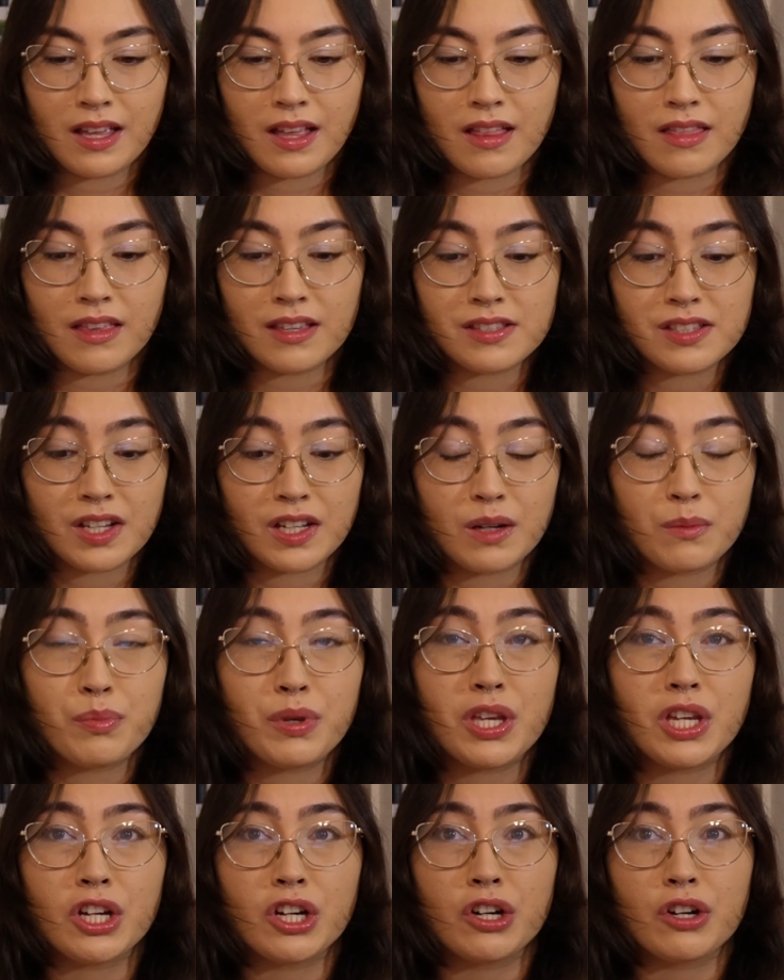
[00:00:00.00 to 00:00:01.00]
This could
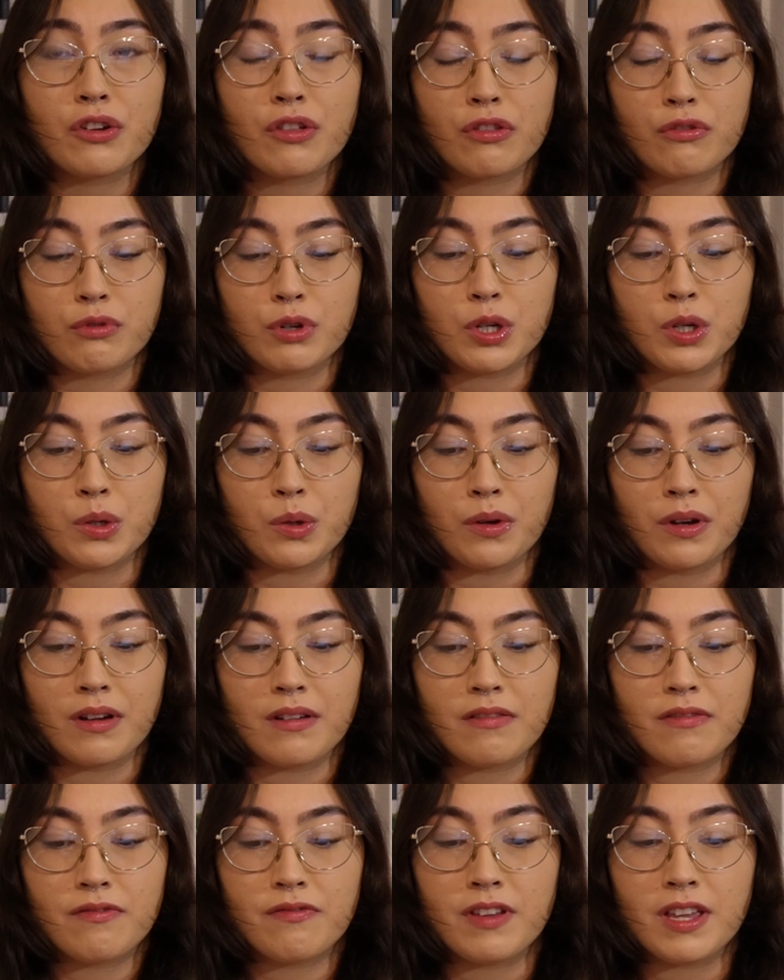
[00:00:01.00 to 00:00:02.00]
appear through
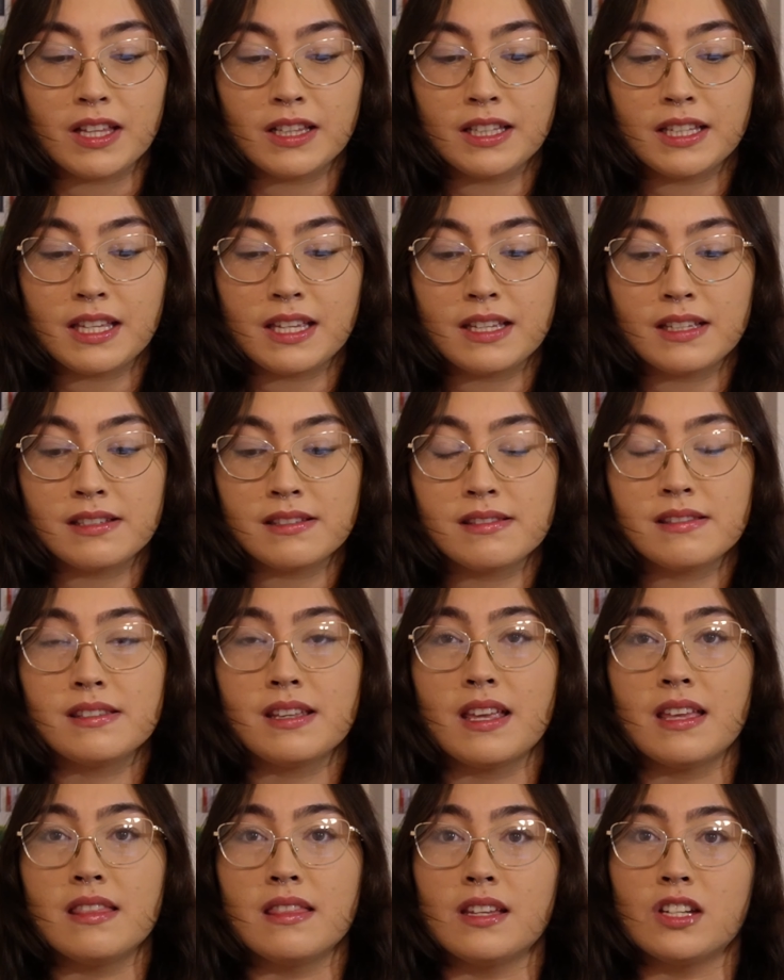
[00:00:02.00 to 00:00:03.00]
feelings
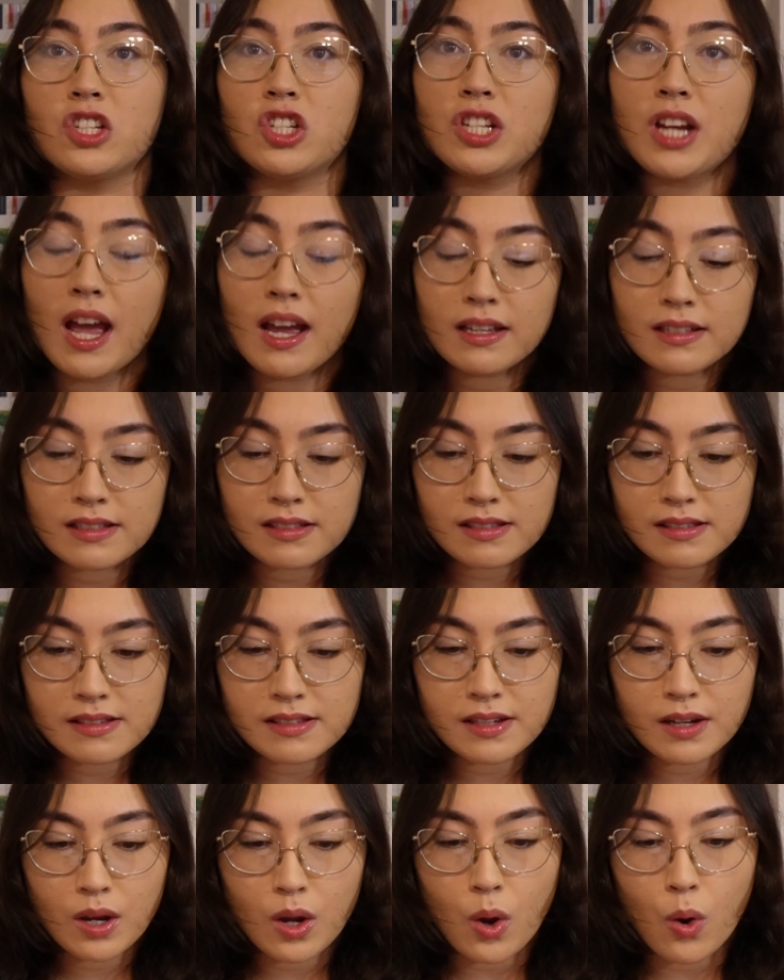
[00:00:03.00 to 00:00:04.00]
in the
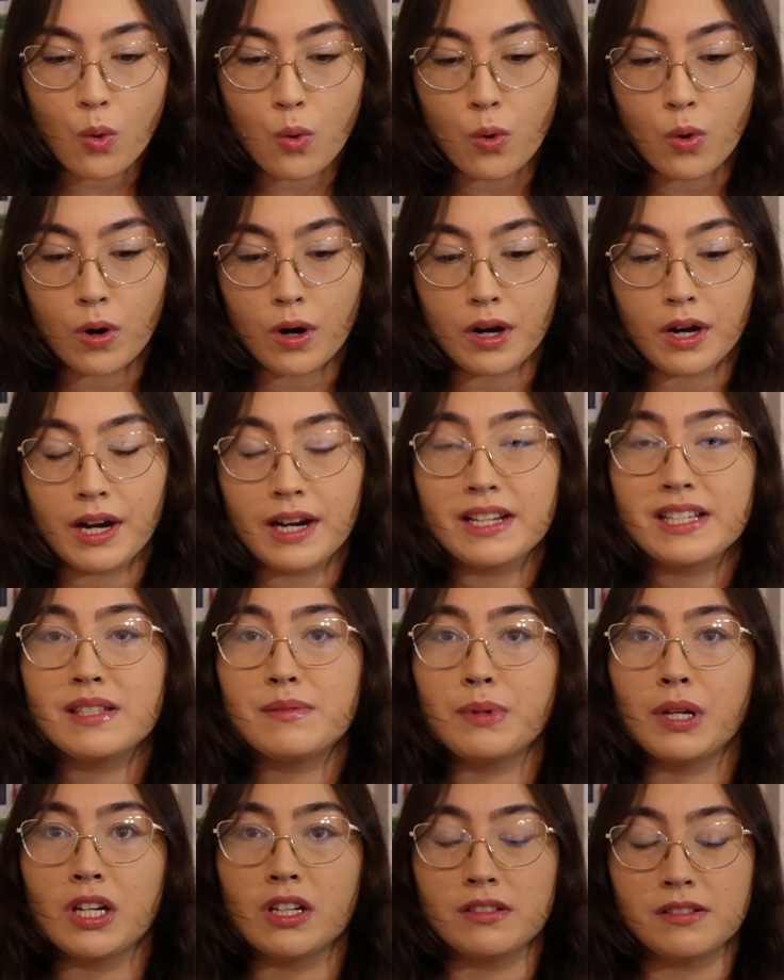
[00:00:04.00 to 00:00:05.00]
chest or
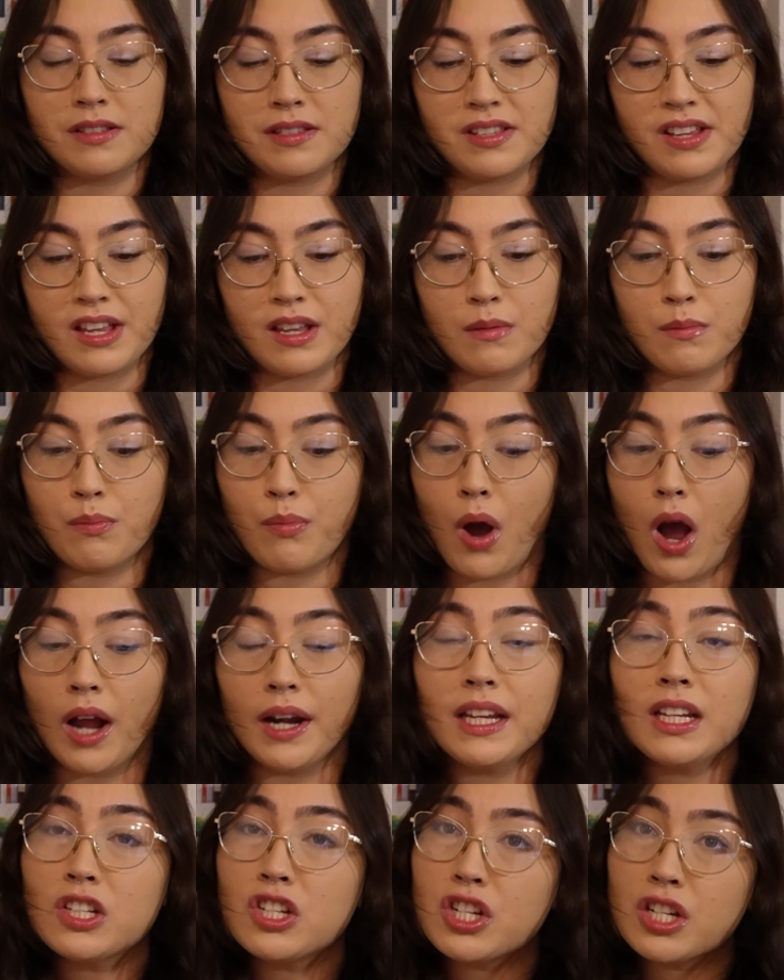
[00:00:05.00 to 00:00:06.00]
experiencing
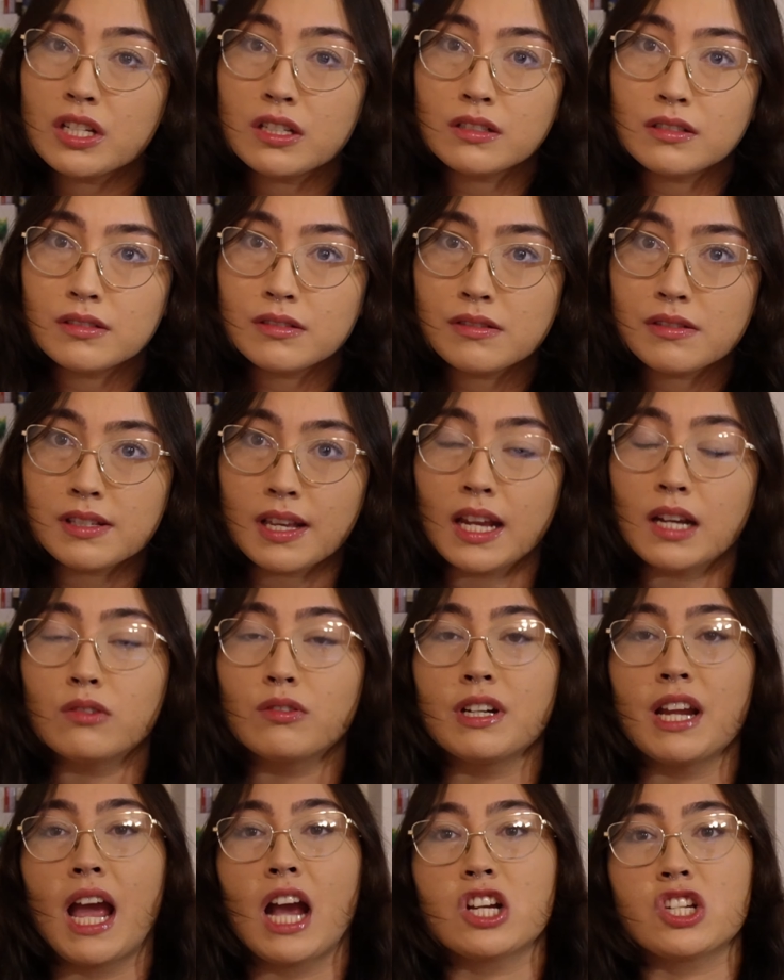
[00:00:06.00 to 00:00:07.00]
body chills in
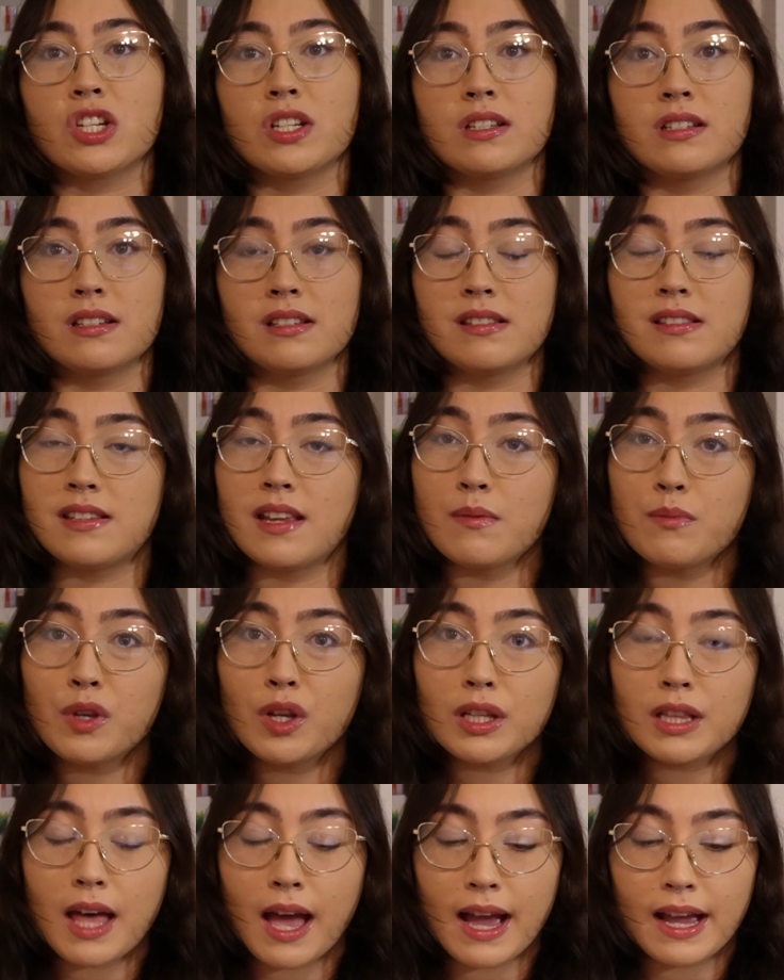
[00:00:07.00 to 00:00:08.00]
reaction to
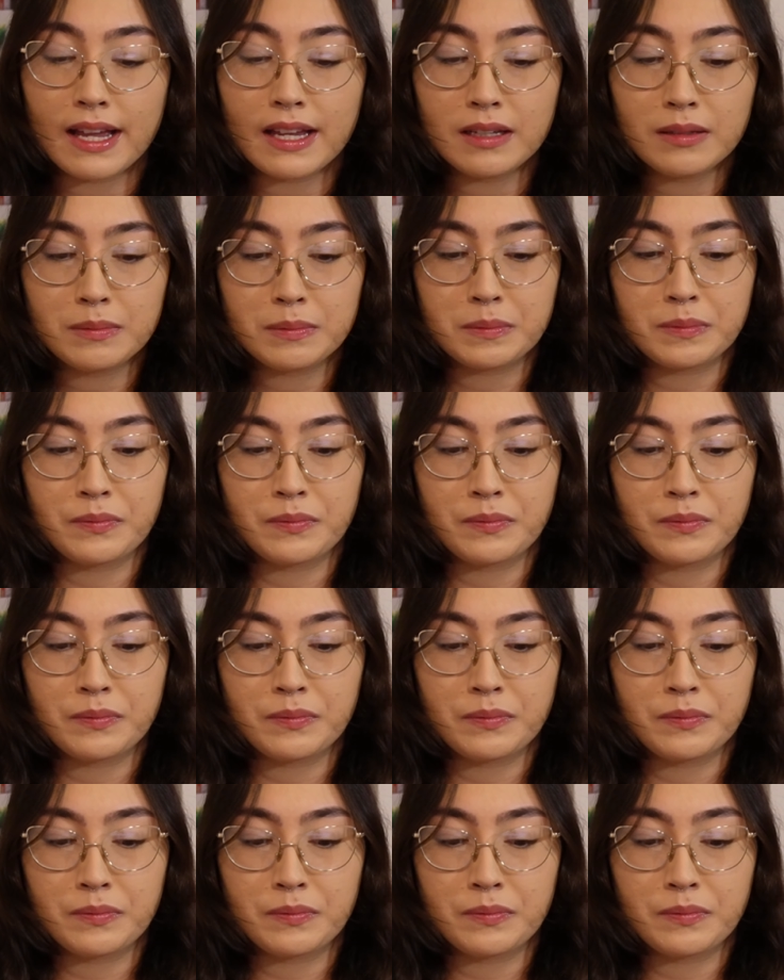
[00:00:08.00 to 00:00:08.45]
stimuli.